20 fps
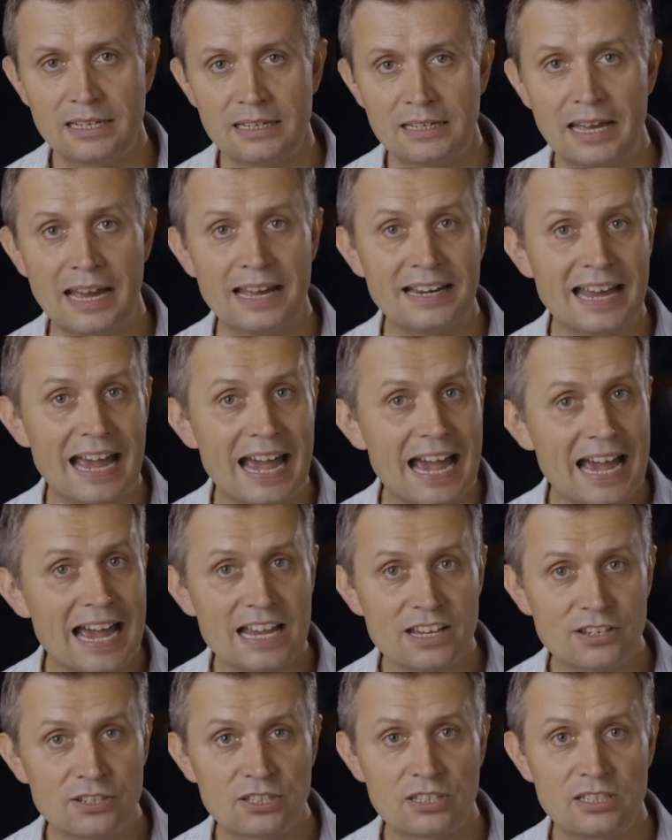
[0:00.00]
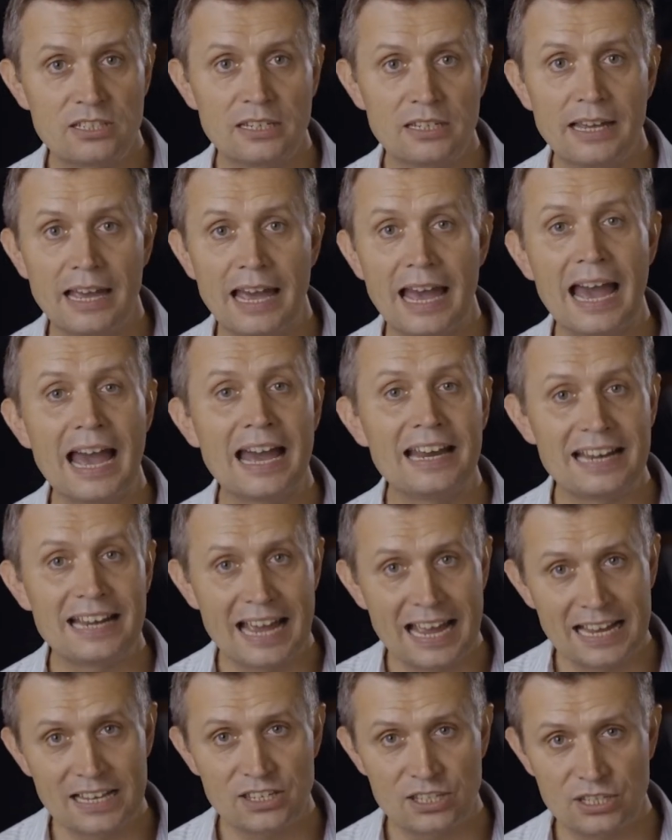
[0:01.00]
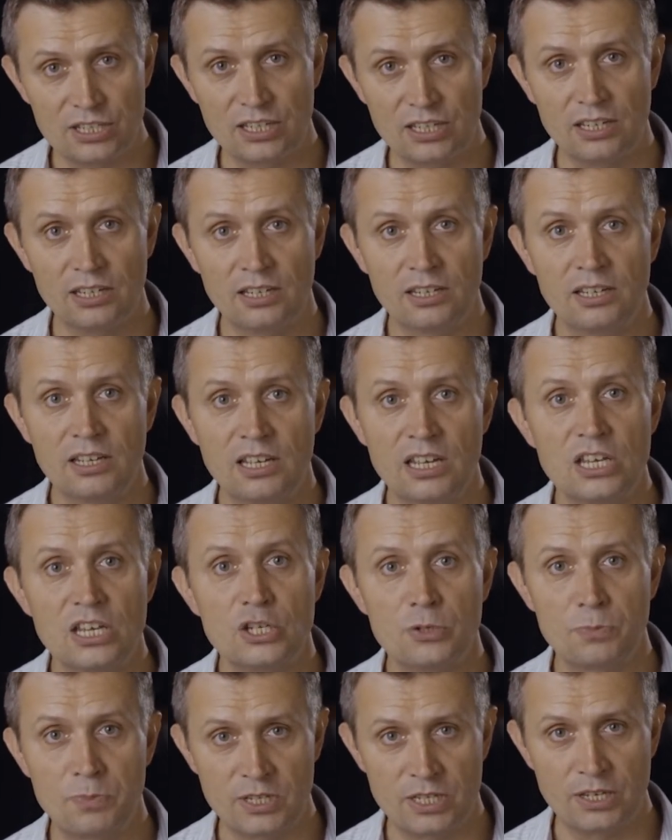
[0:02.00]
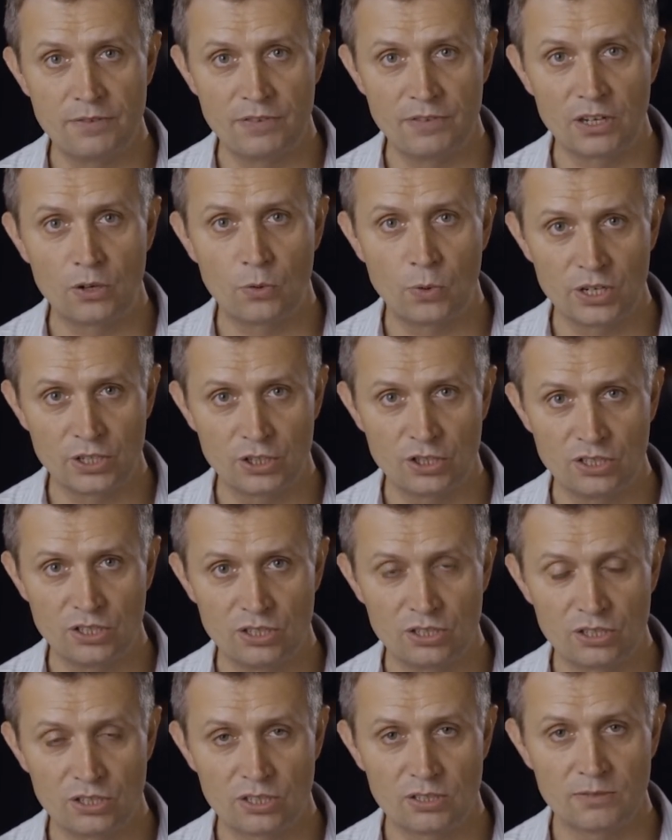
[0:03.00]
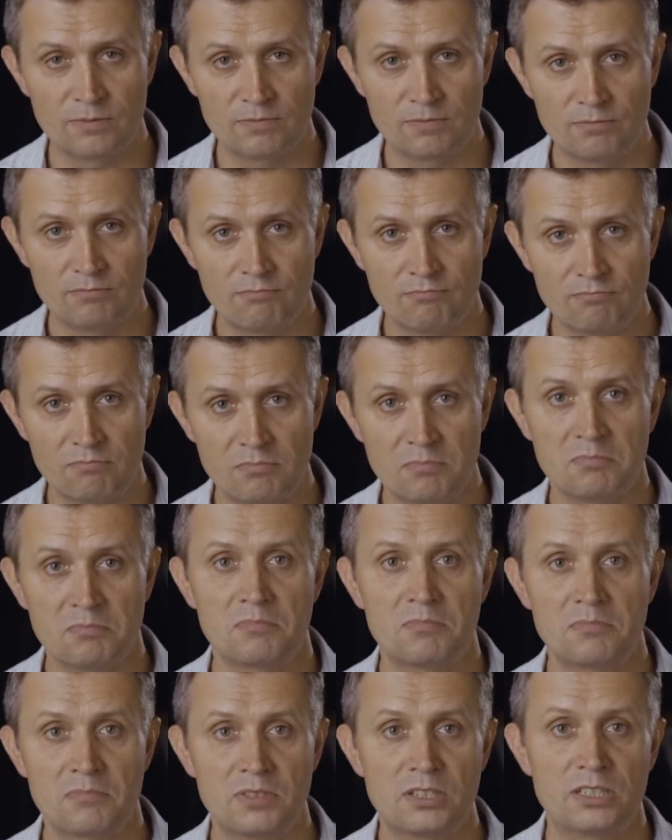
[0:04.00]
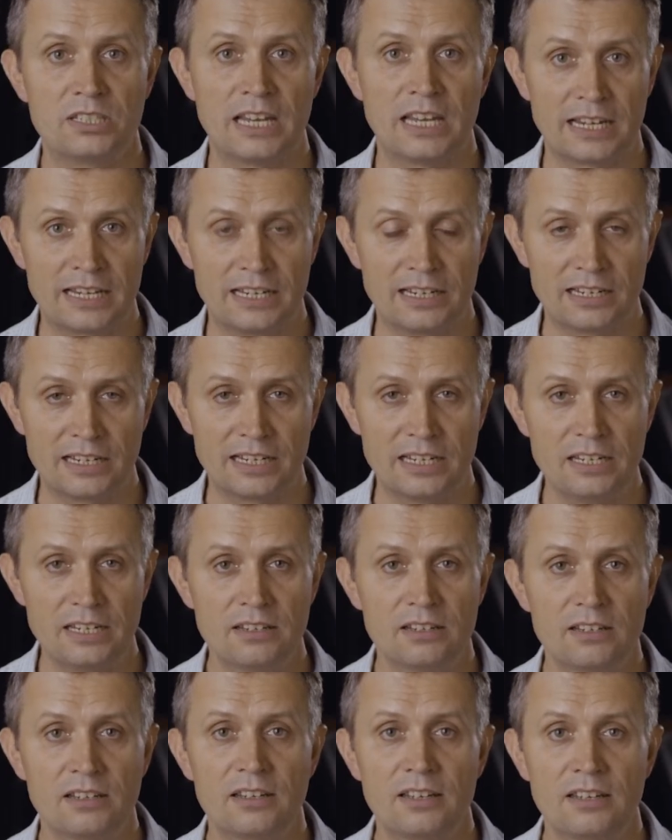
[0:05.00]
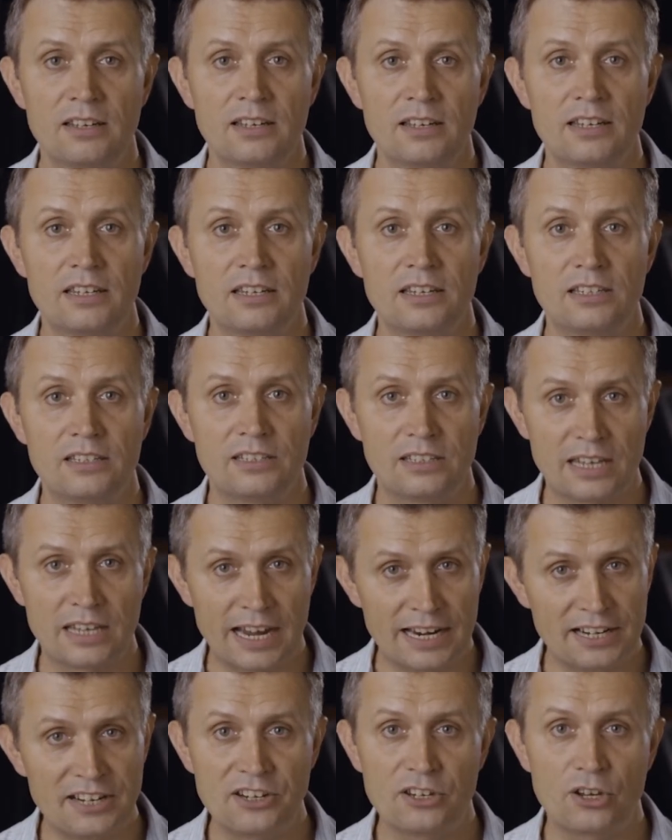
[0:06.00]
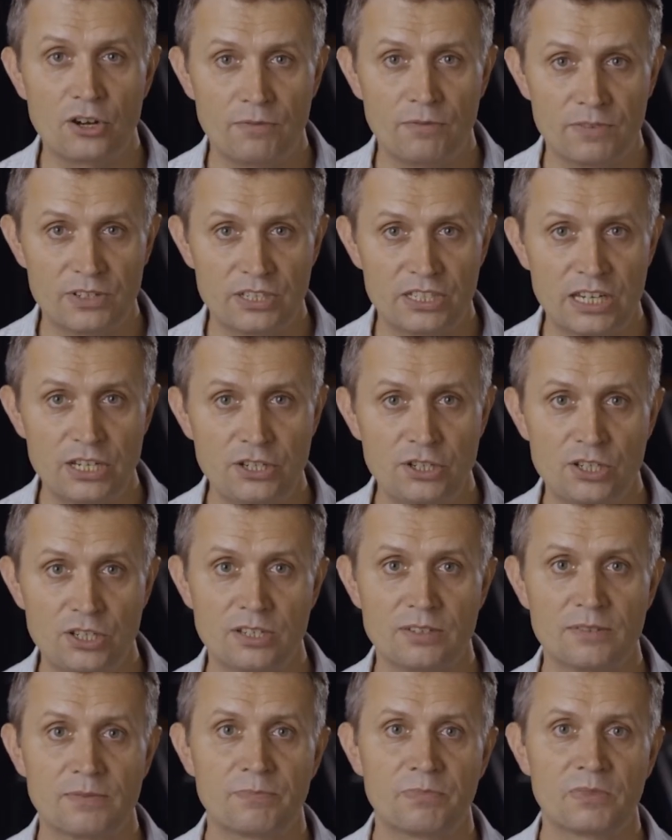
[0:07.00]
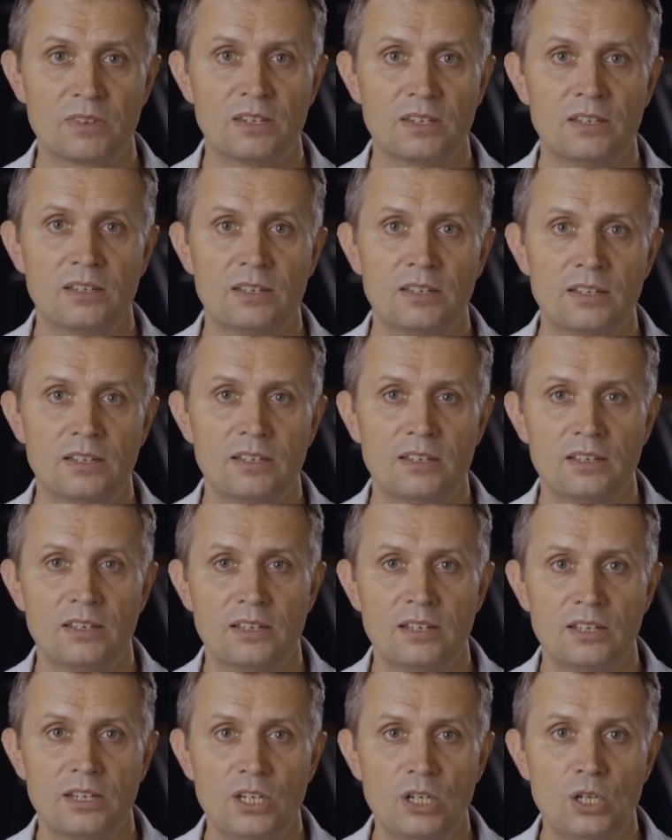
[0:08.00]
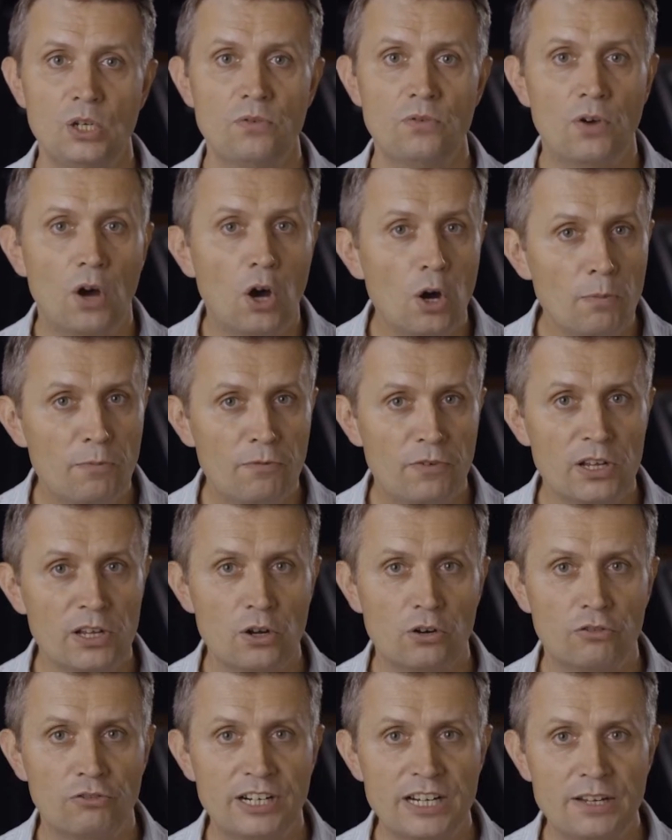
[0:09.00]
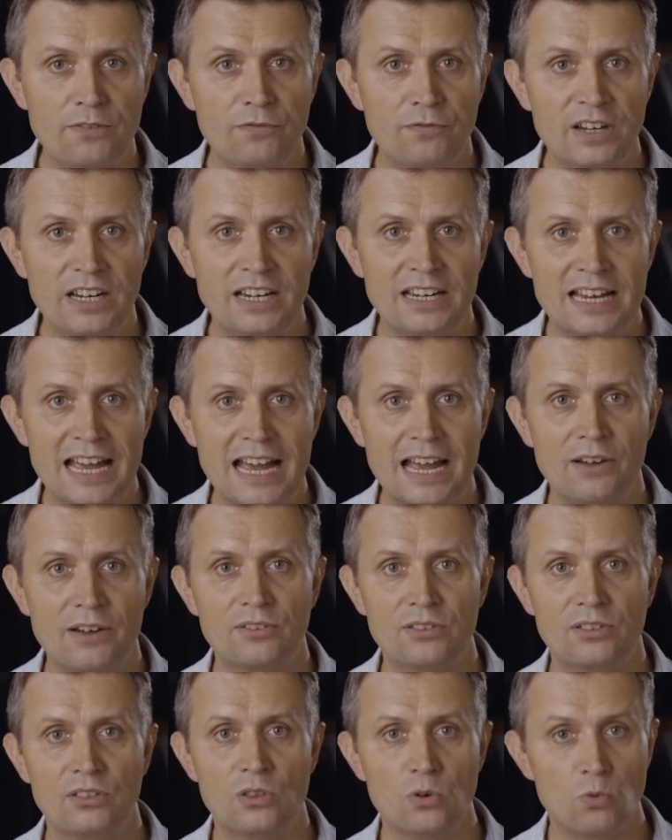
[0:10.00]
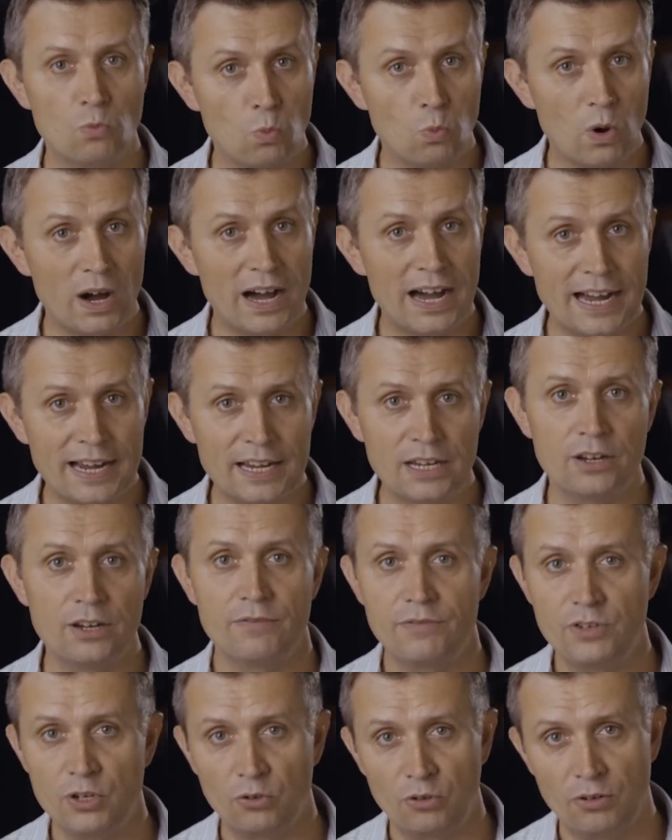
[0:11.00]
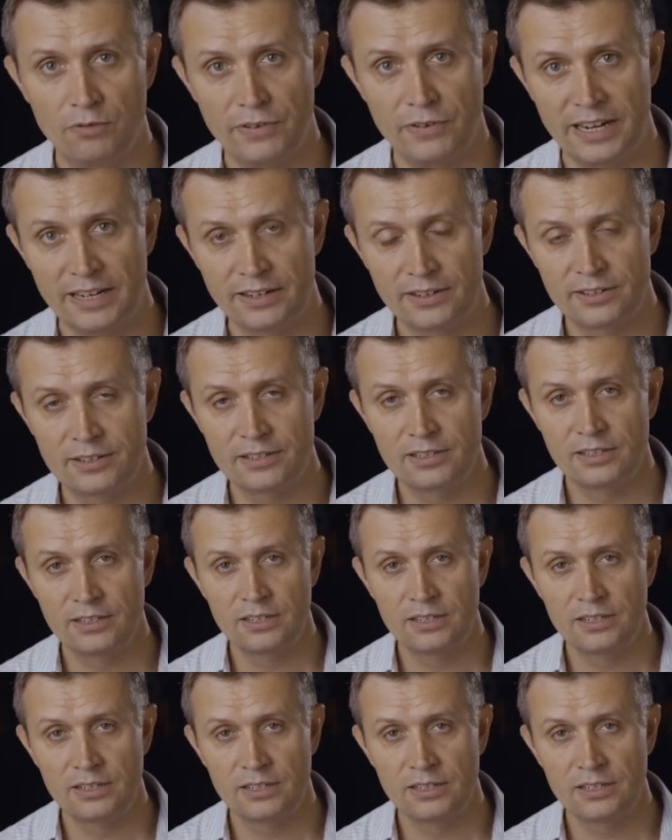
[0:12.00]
and ask and answer specific questions. Secondly, guided conversation. You've hopefully already figured out the why of your event.